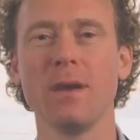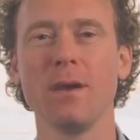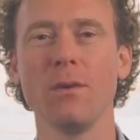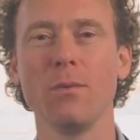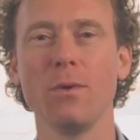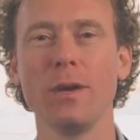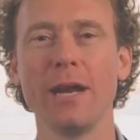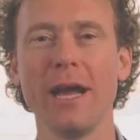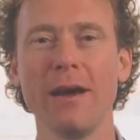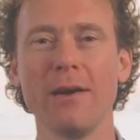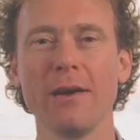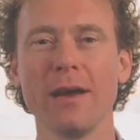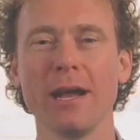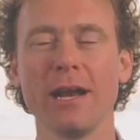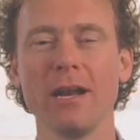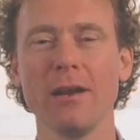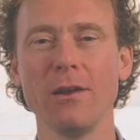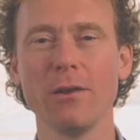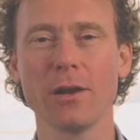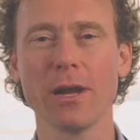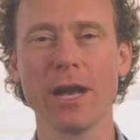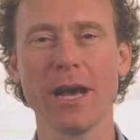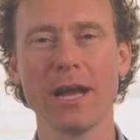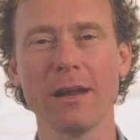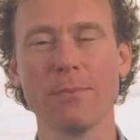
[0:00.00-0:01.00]
we're now going to
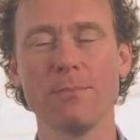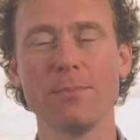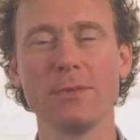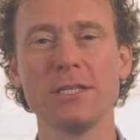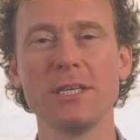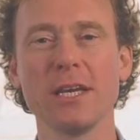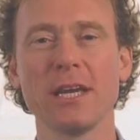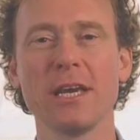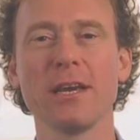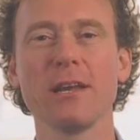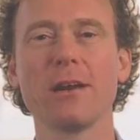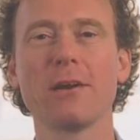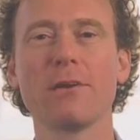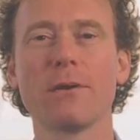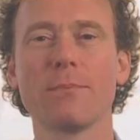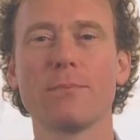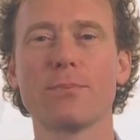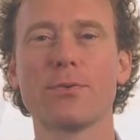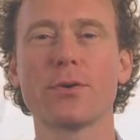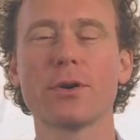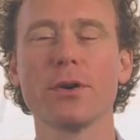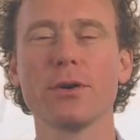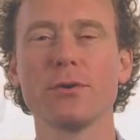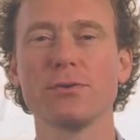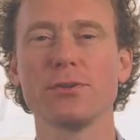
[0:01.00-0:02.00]
look at a particular
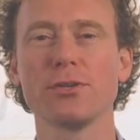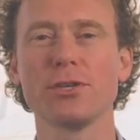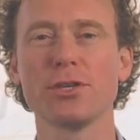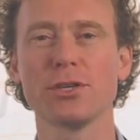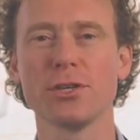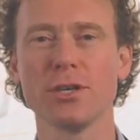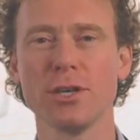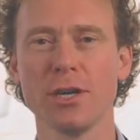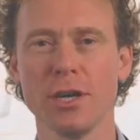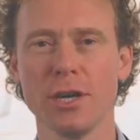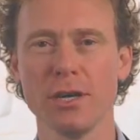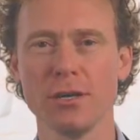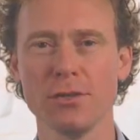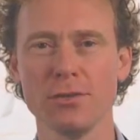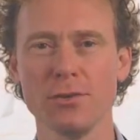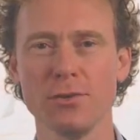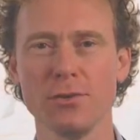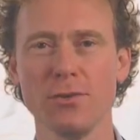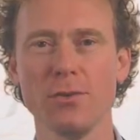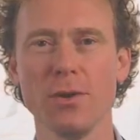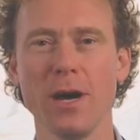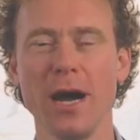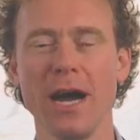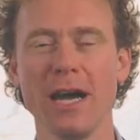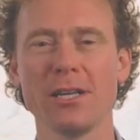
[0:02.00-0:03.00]
approach
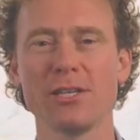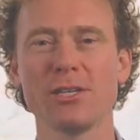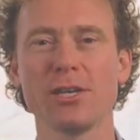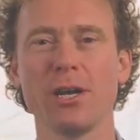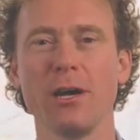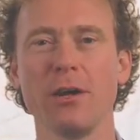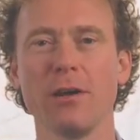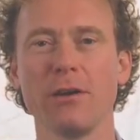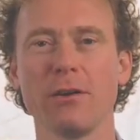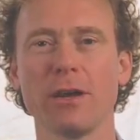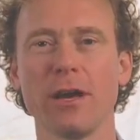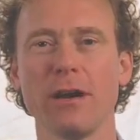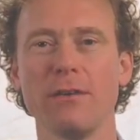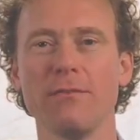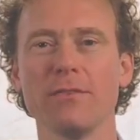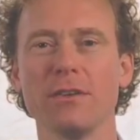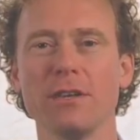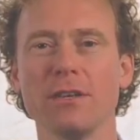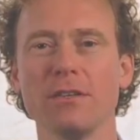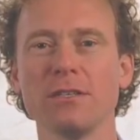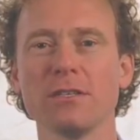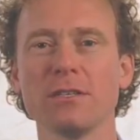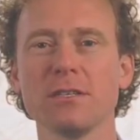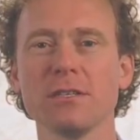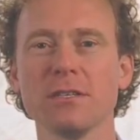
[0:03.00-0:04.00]
to agile
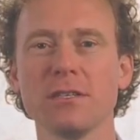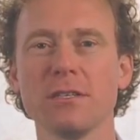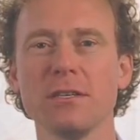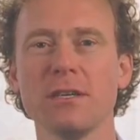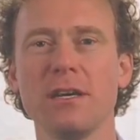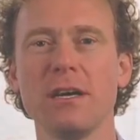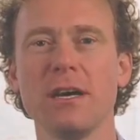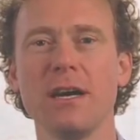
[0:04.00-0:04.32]
governance